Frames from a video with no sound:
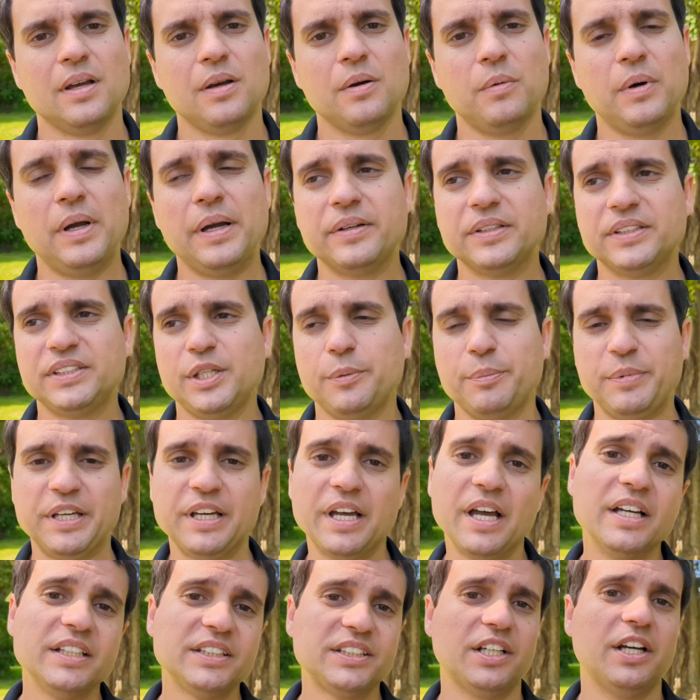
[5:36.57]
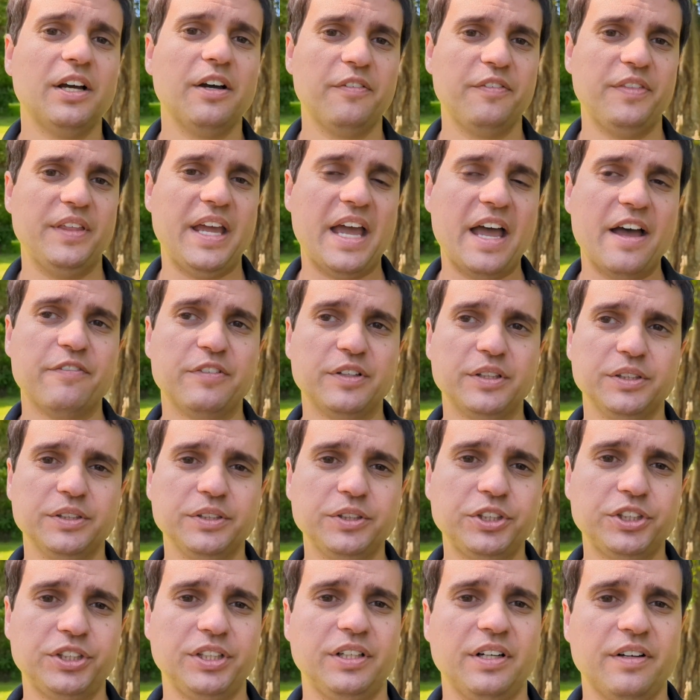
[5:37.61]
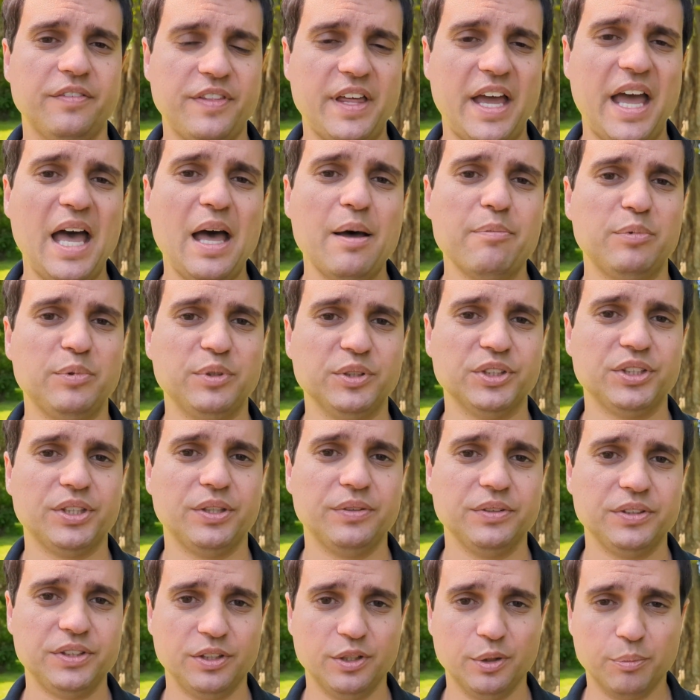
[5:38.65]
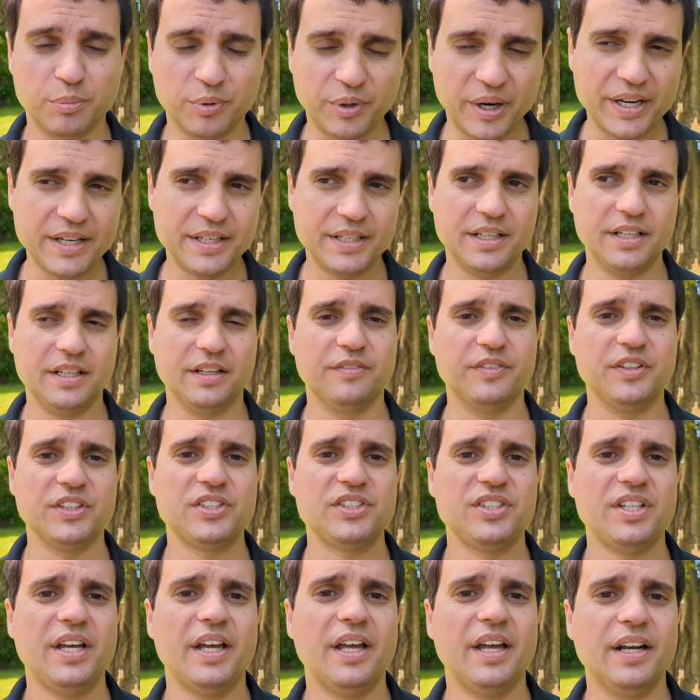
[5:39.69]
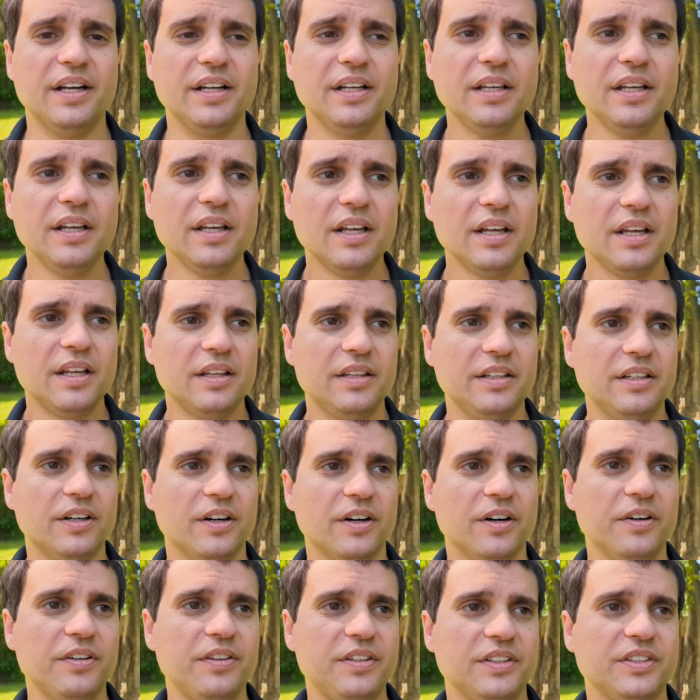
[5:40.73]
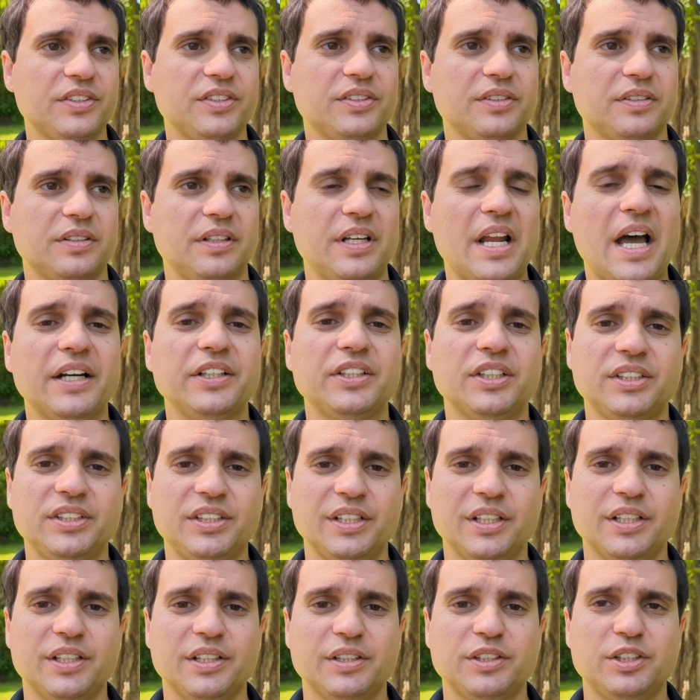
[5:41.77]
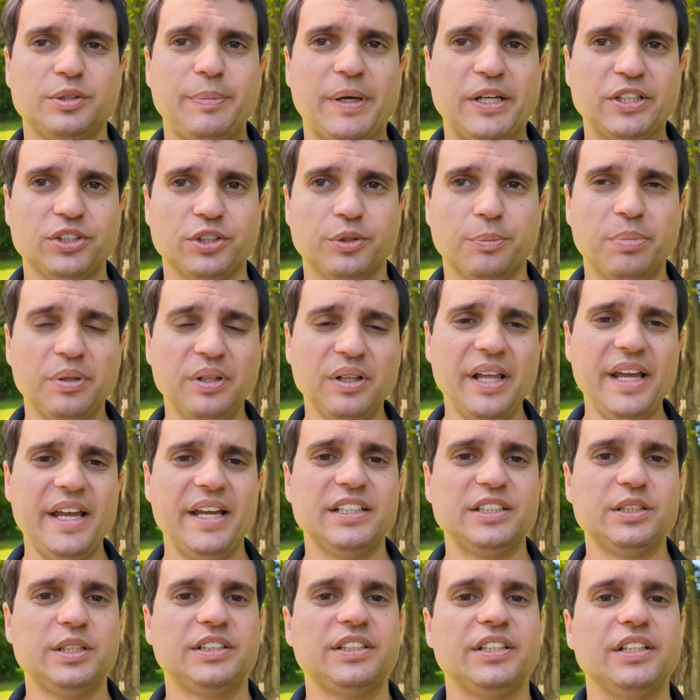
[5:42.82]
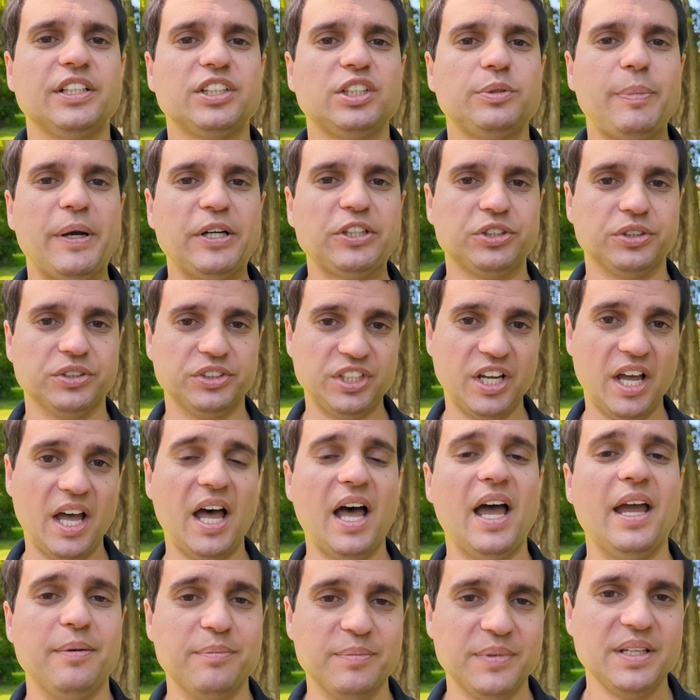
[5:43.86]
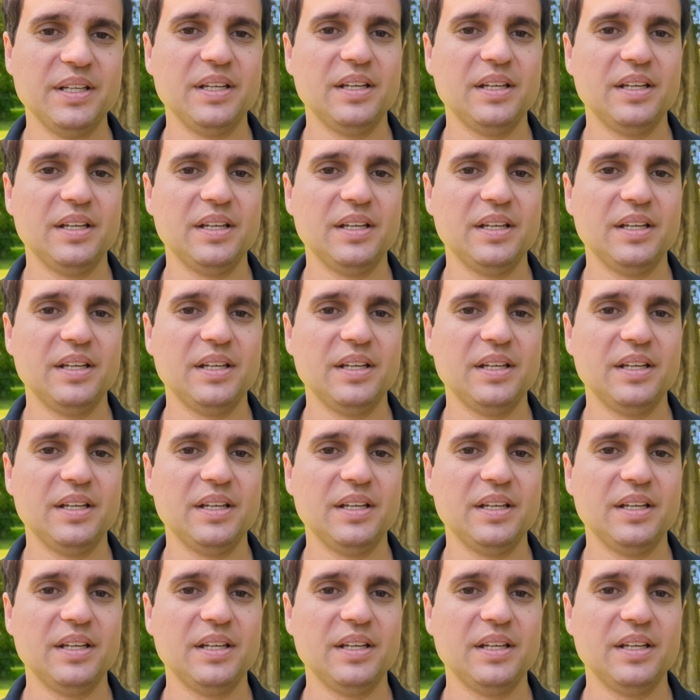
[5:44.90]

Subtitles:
Well, I would say because of the evolution of the habitable zone to the brightening of the sun, the Earth is not just in a special place, it's in a special time.